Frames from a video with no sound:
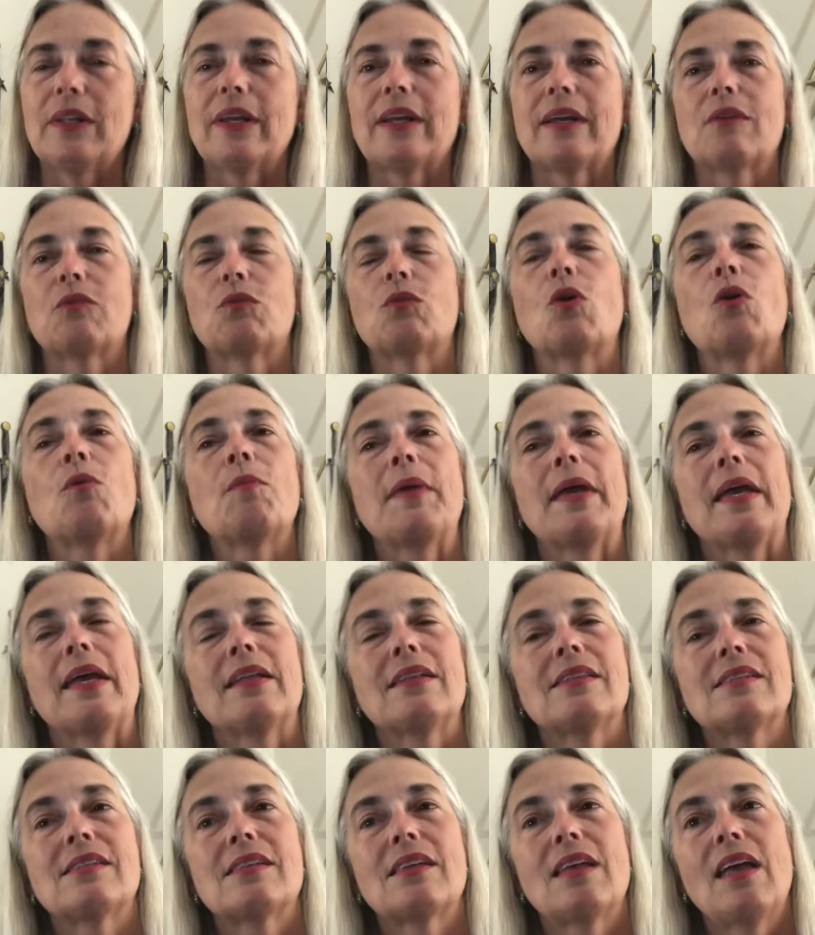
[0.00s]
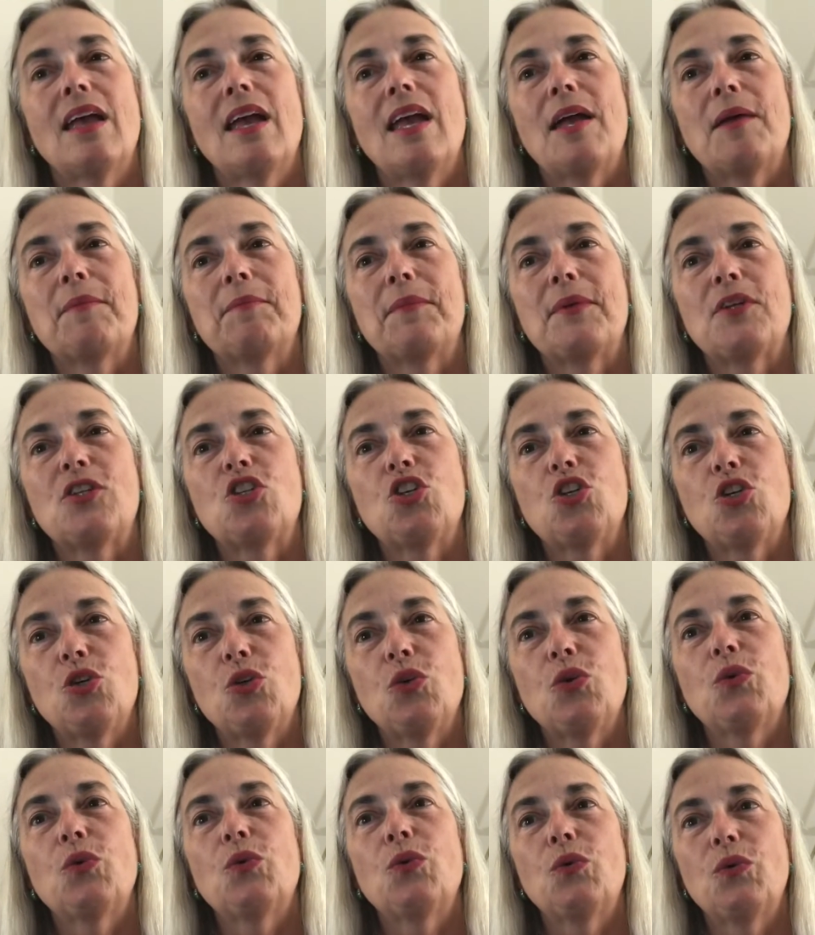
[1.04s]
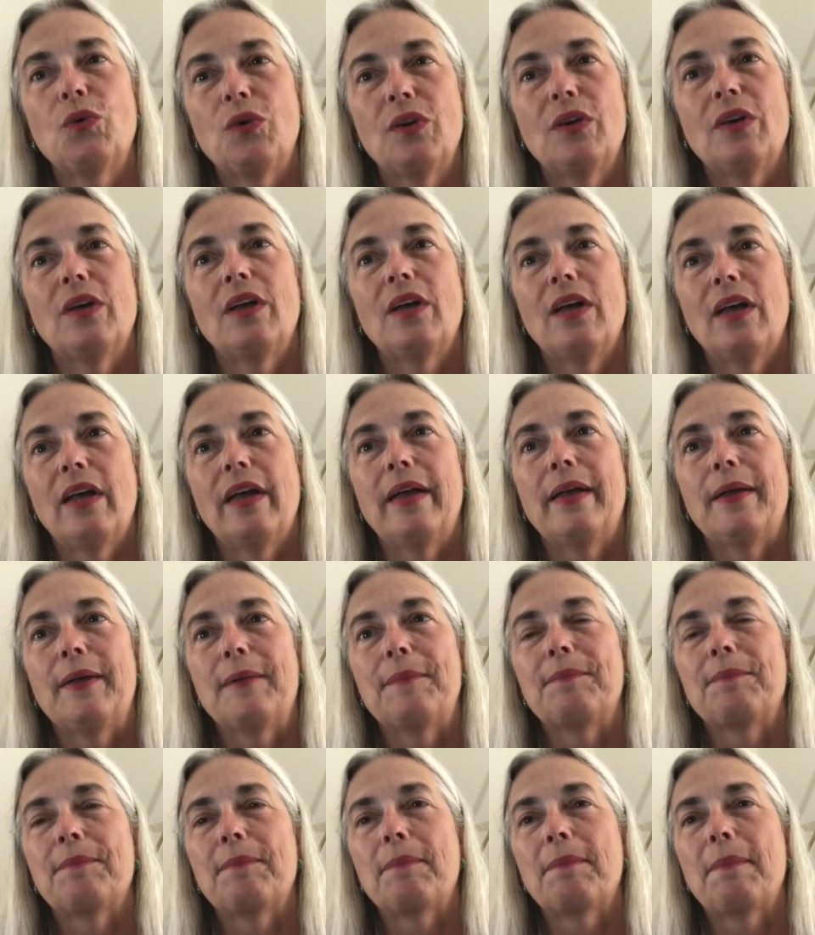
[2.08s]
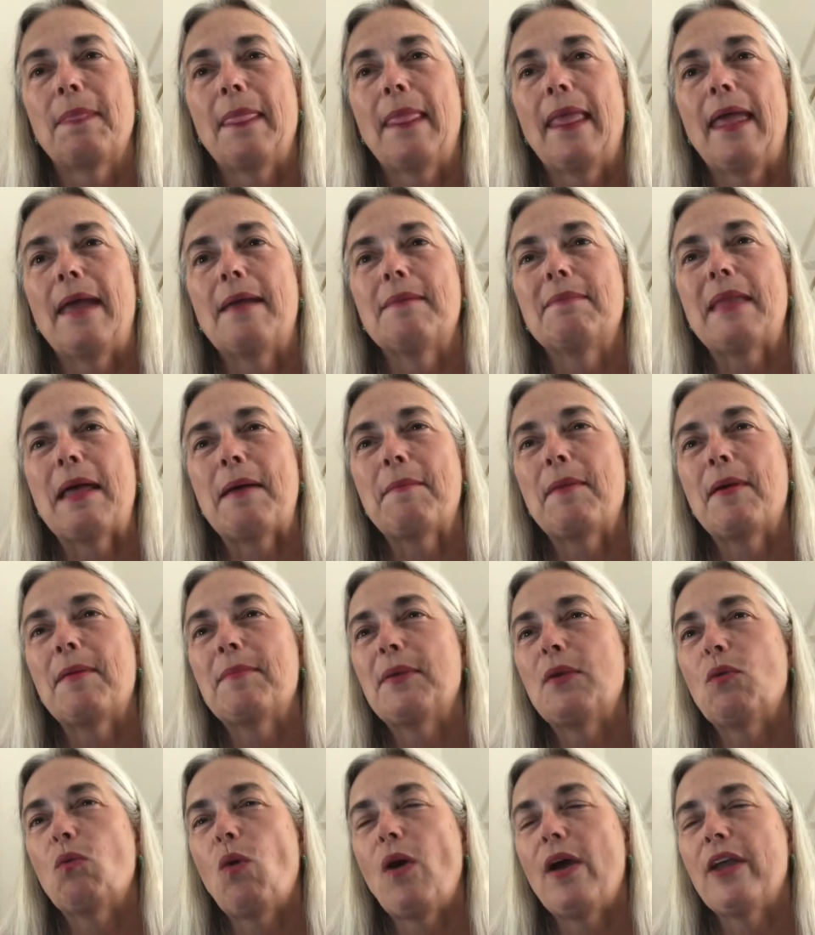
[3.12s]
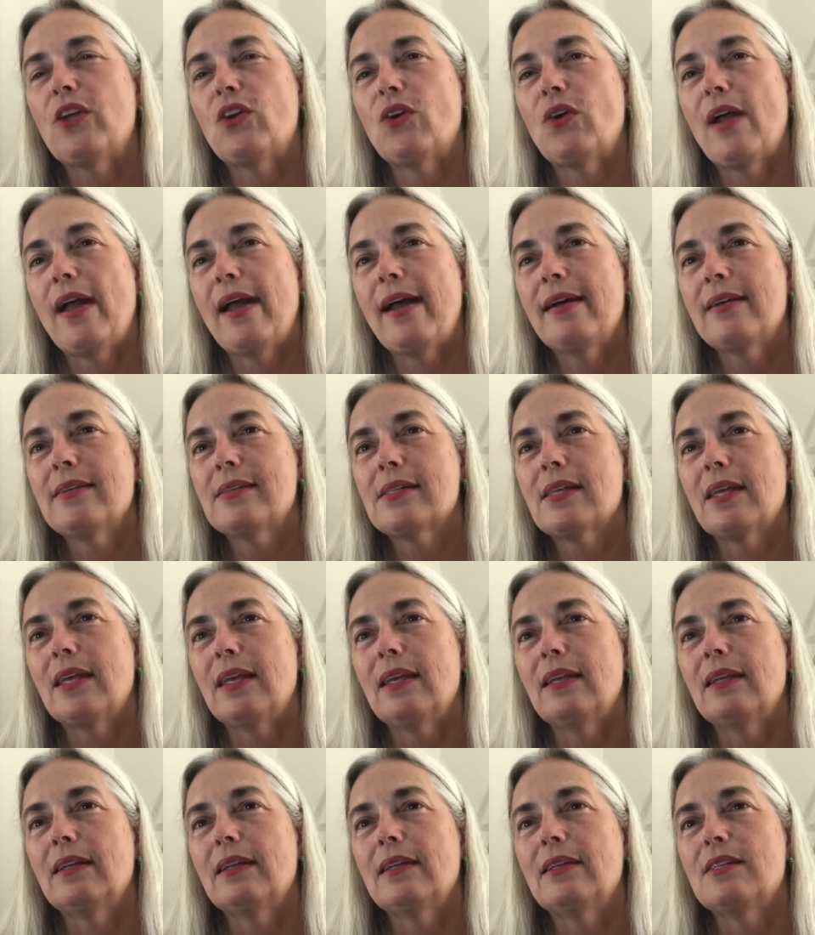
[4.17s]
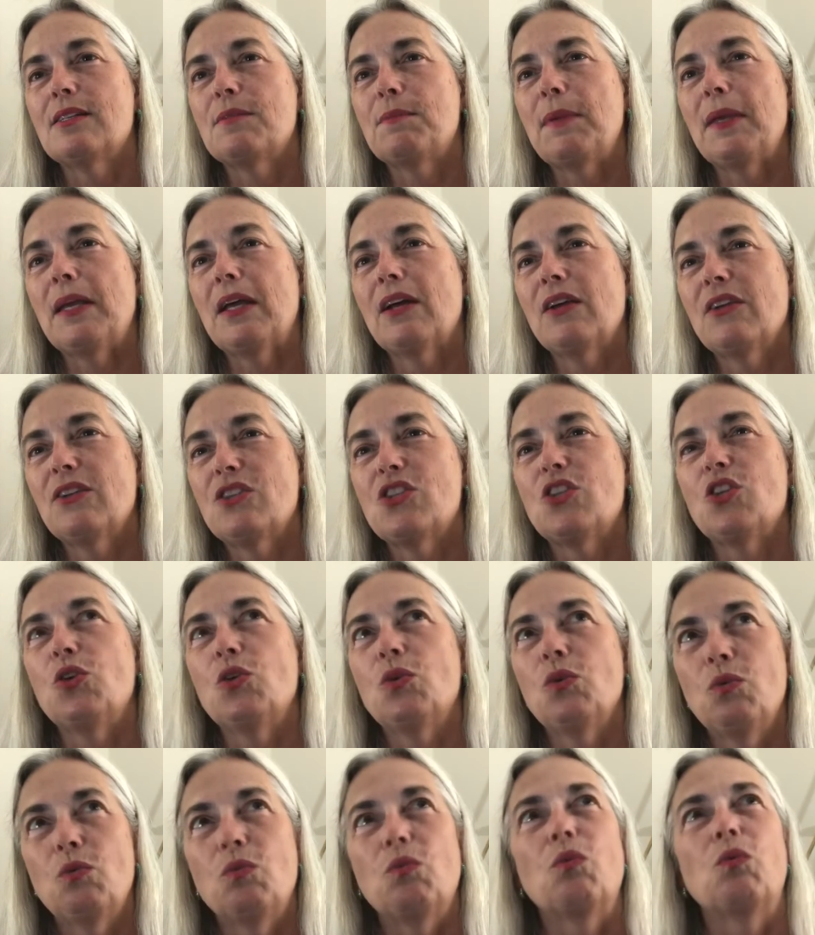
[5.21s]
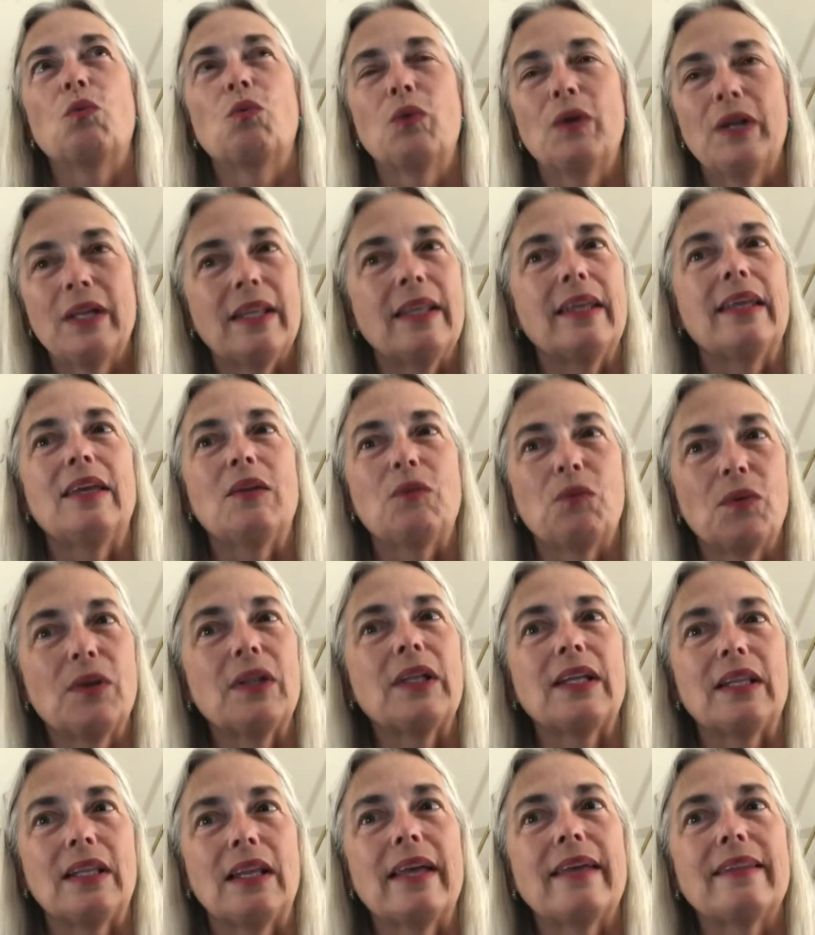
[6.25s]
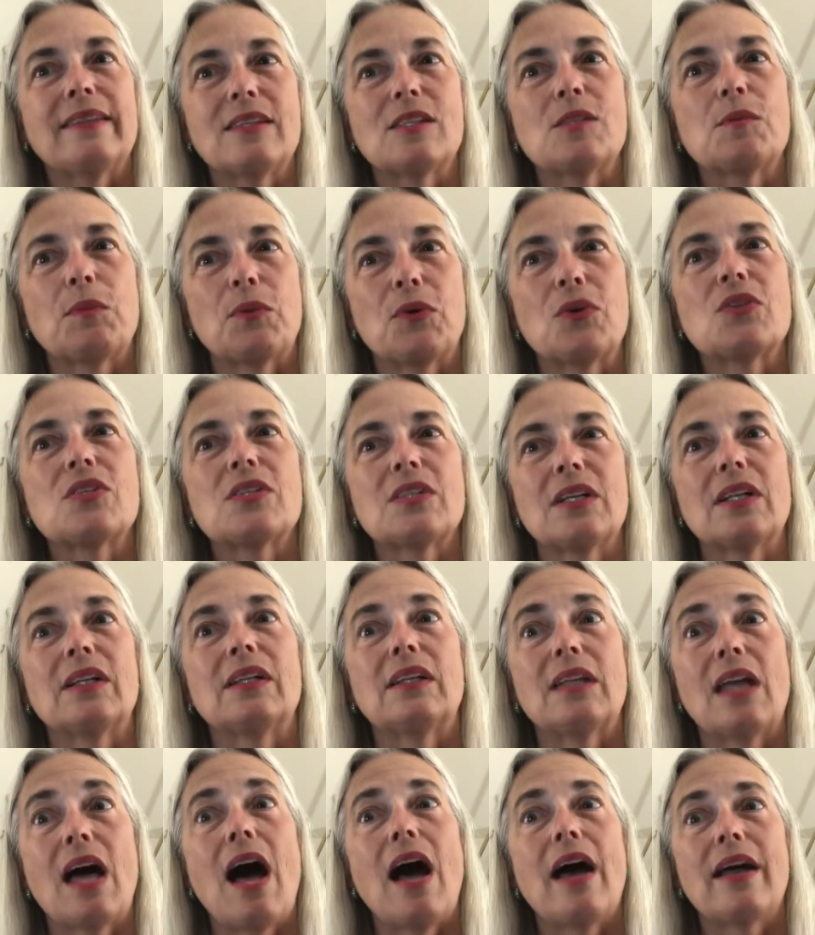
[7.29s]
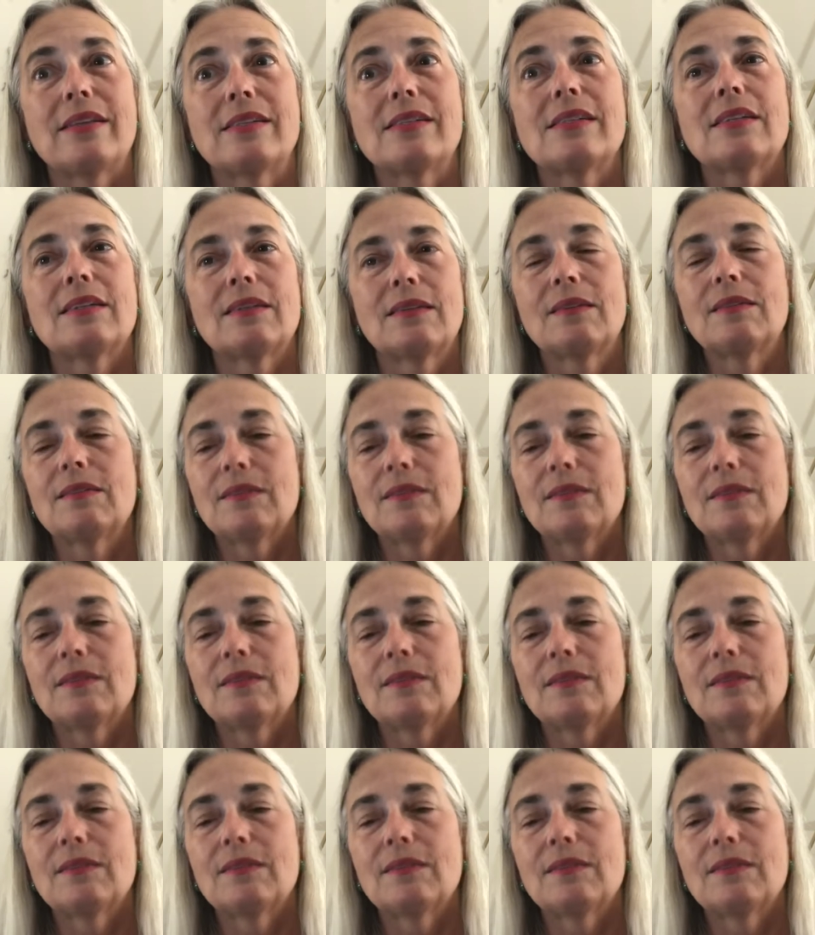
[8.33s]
a romance, but and that might be why you're asking, is because you really, really like this person a lot.